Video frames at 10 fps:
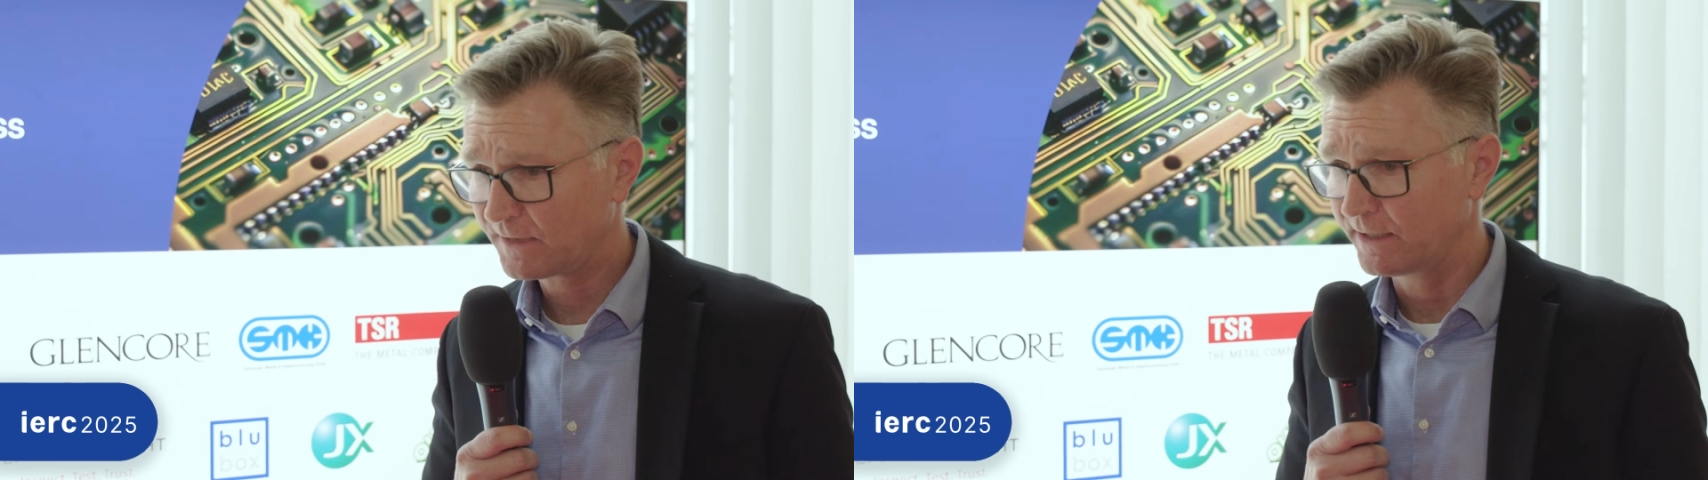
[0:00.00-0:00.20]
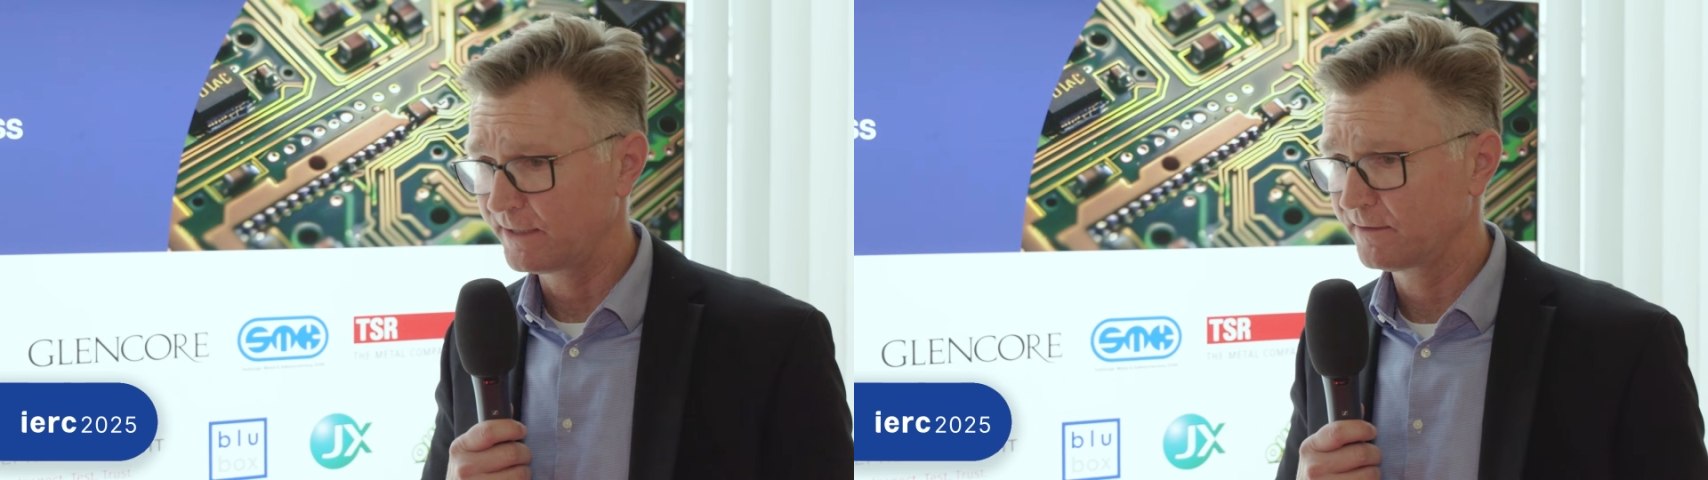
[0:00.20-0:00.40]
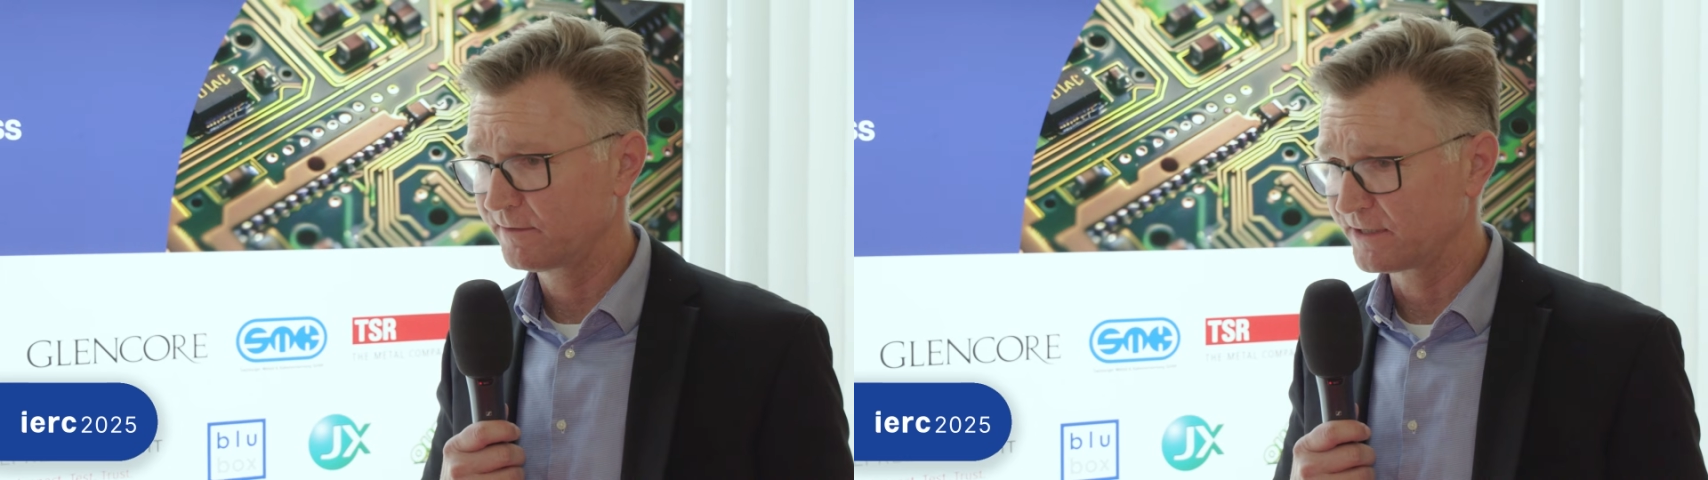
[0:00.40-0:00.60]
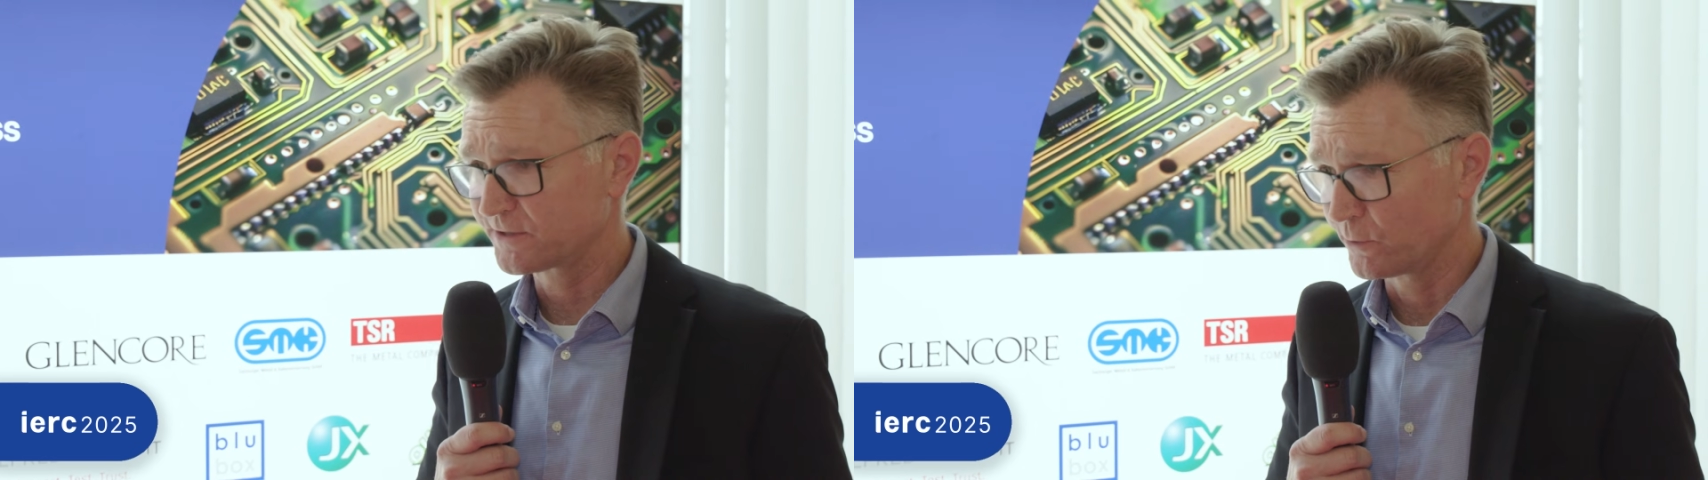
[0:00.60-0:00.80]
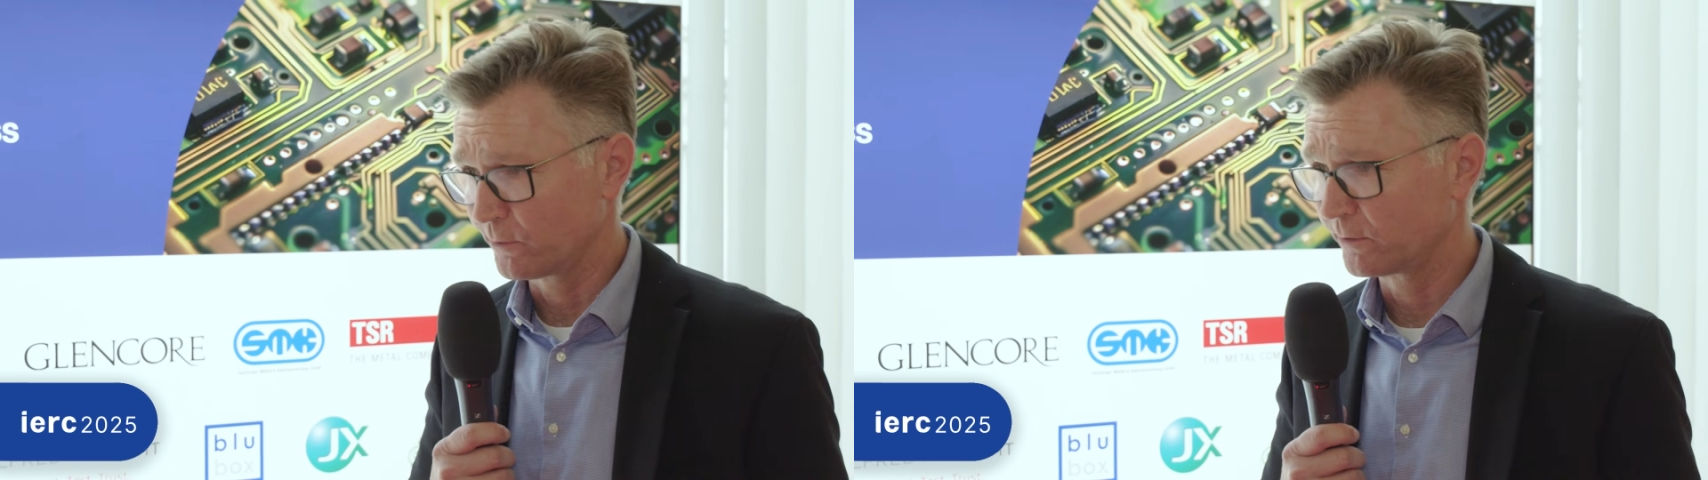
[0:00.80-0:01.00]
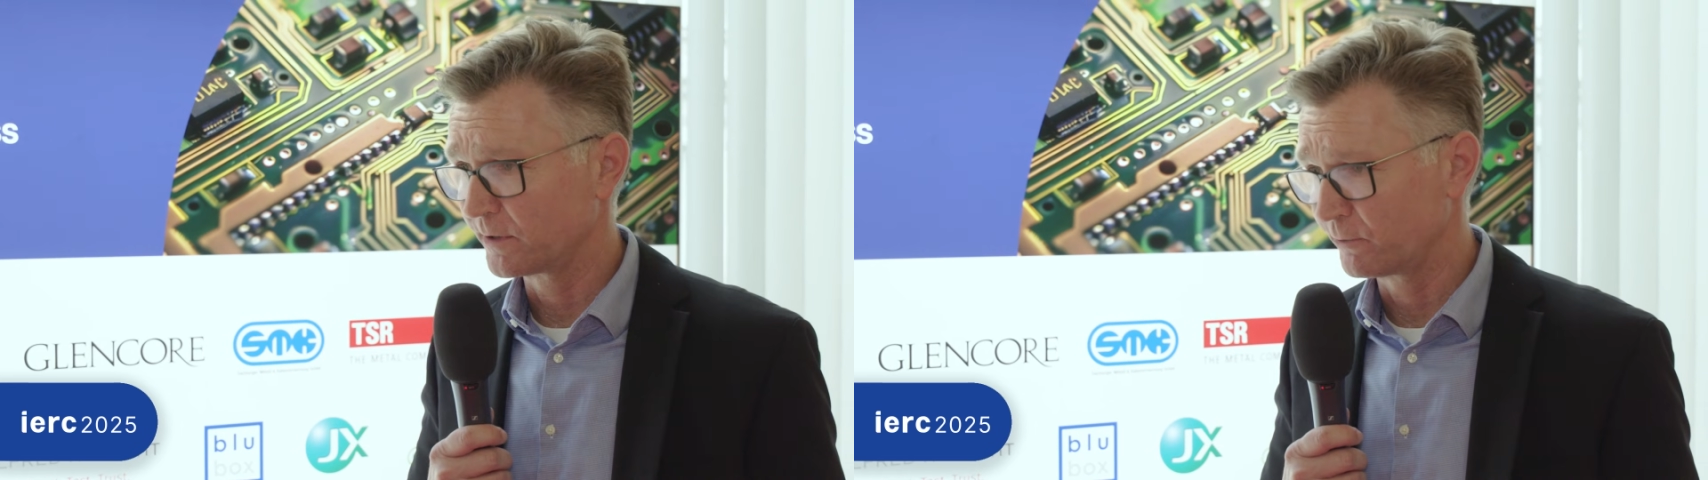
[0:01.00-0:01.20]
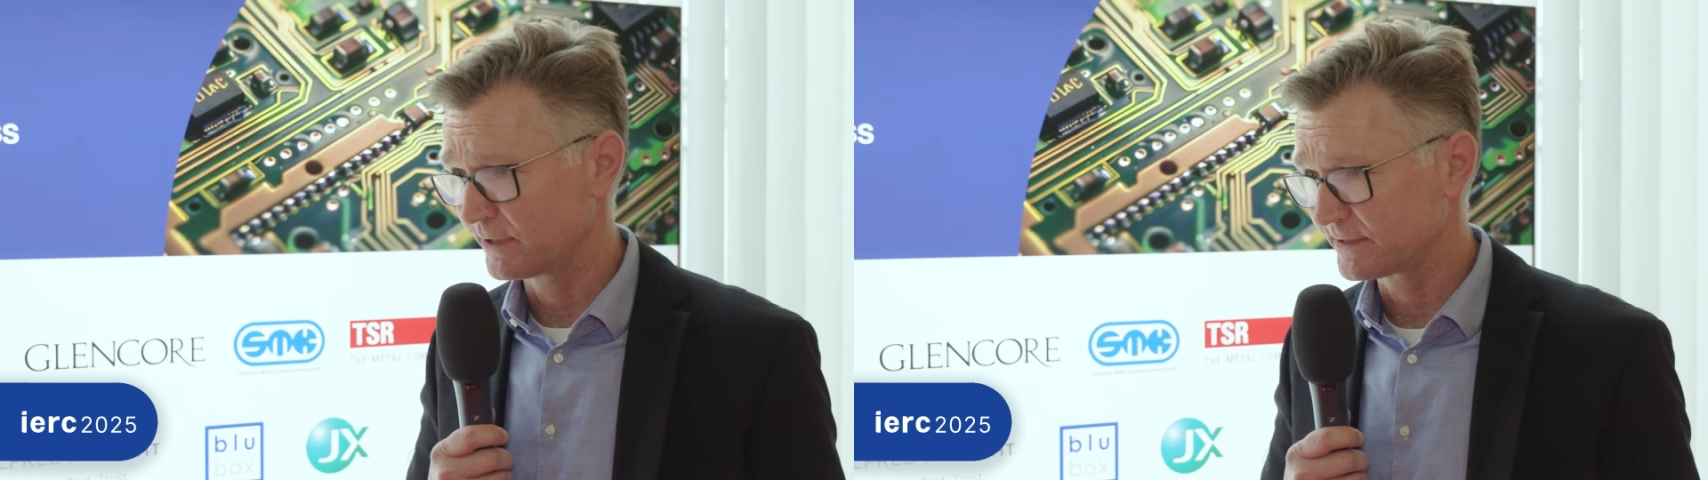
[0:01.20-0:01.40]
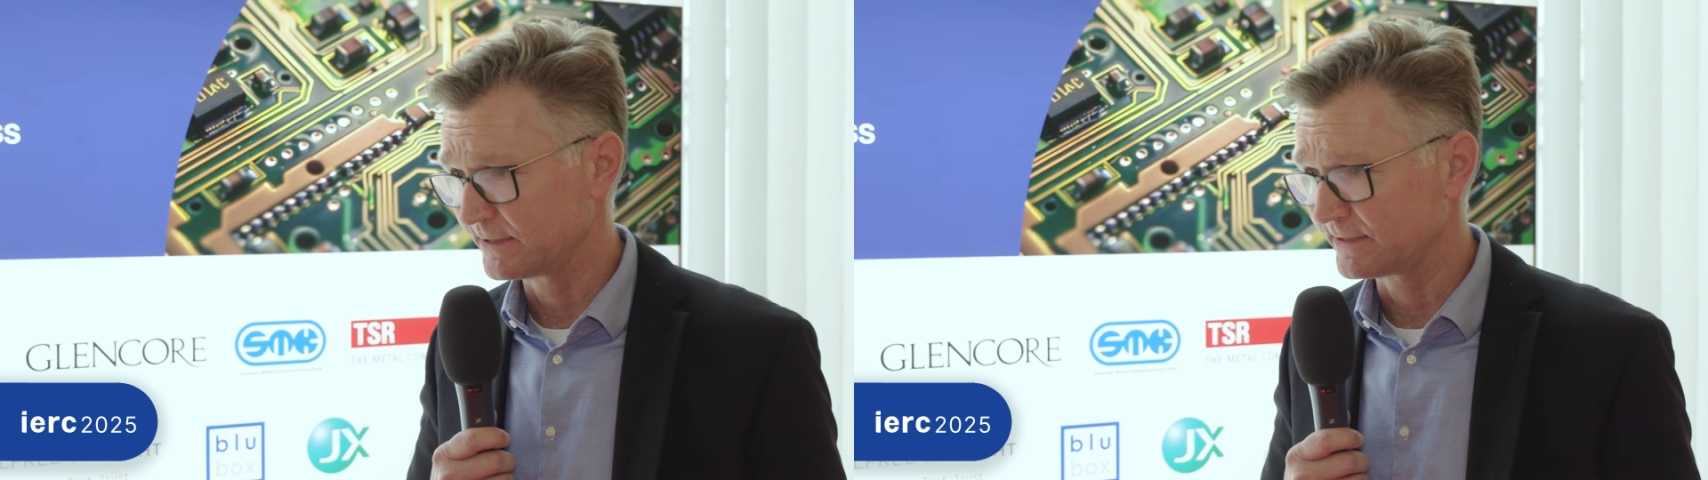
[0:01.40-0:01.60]
And things going on in
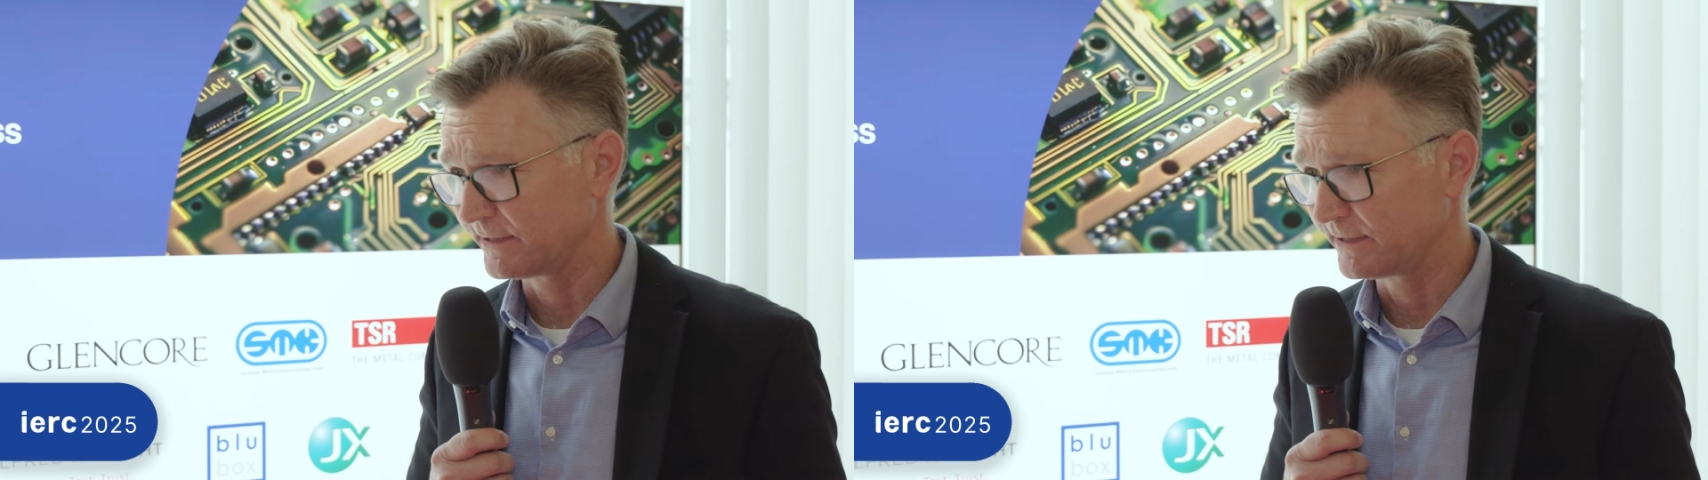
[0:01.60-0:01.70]
Brussels